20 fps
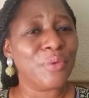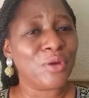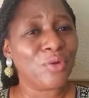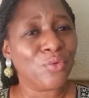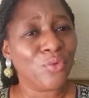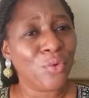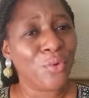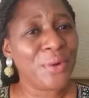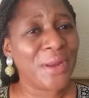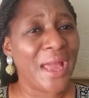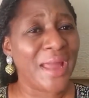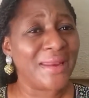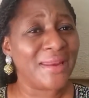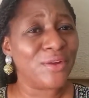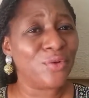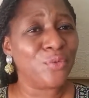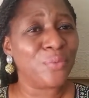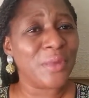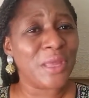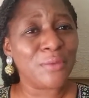grown, and
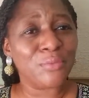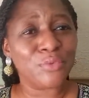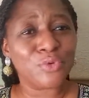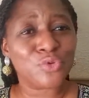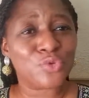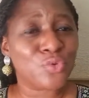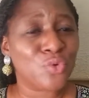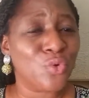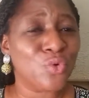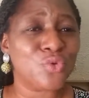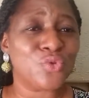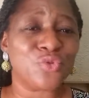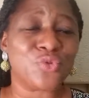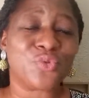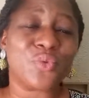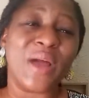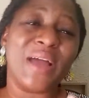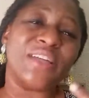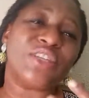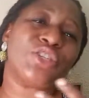they will be able to go to
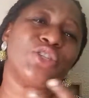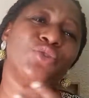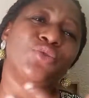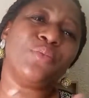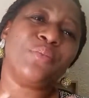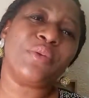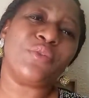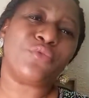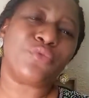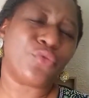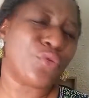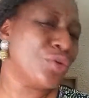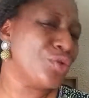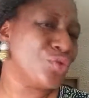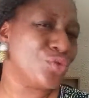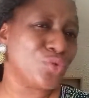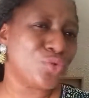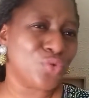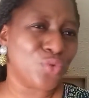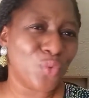school, and she will be free
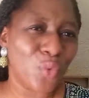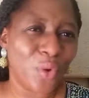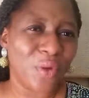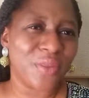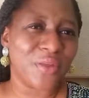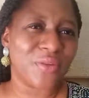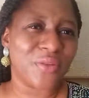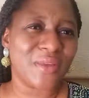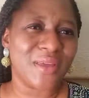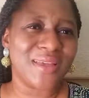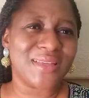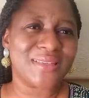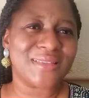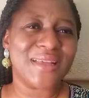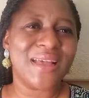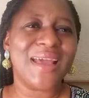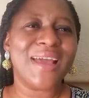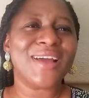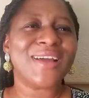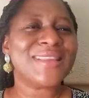to do other things.
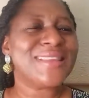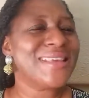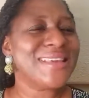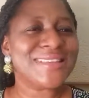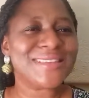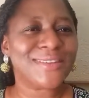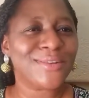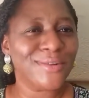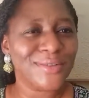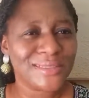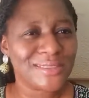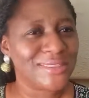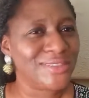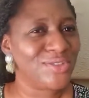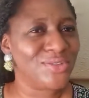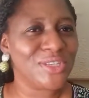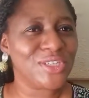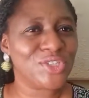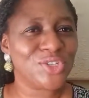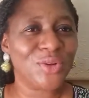This
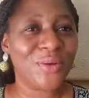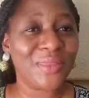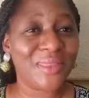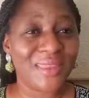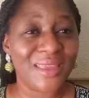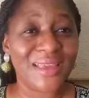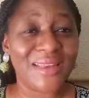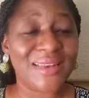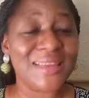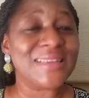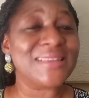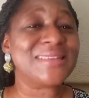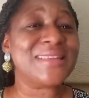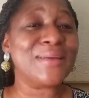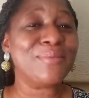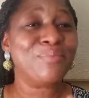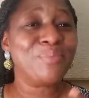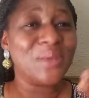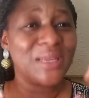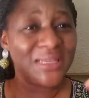consideration thing is
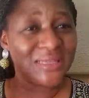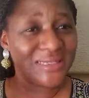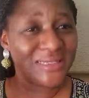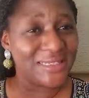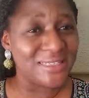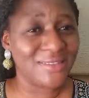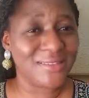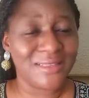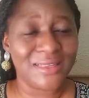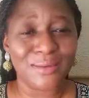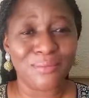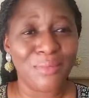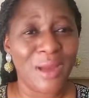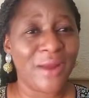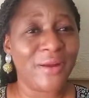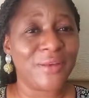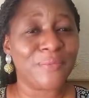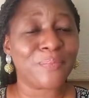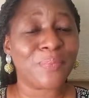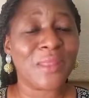a big deal in
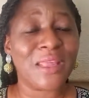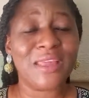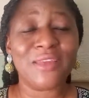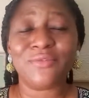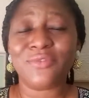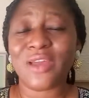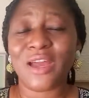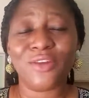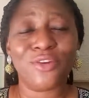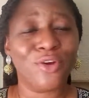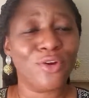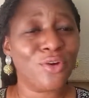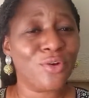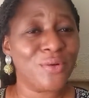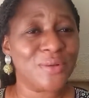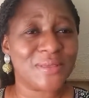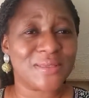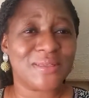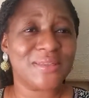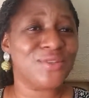marriage. If you are not
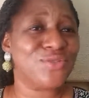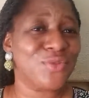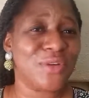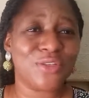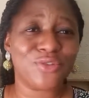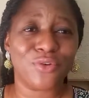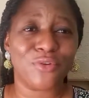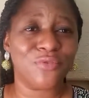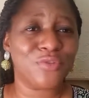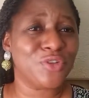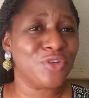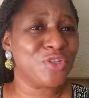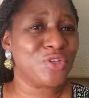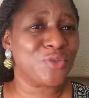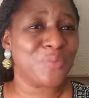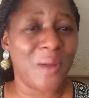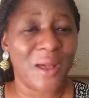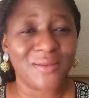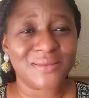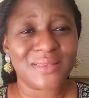considerate of your
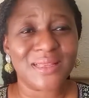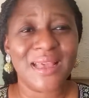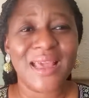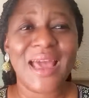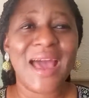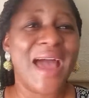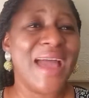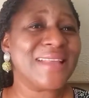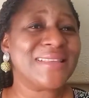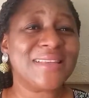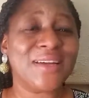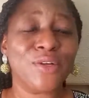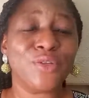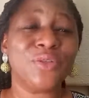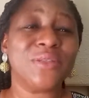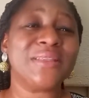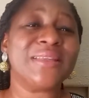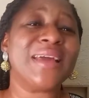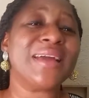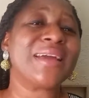spouse, I tell
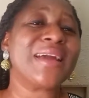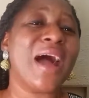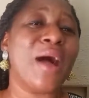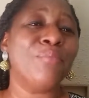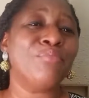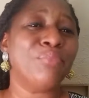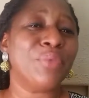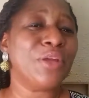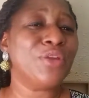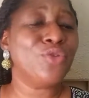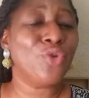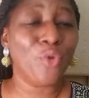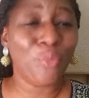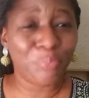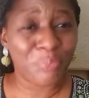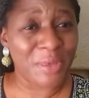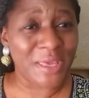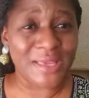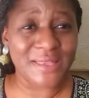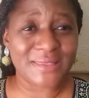you, there can be no
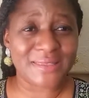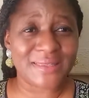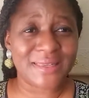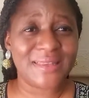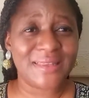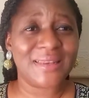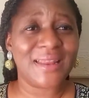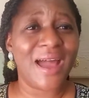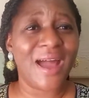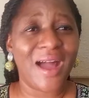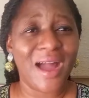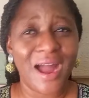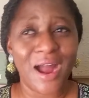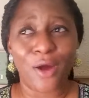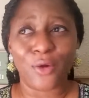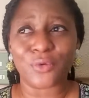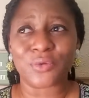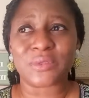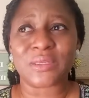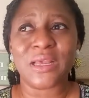peace in that
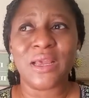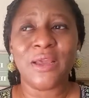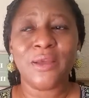house.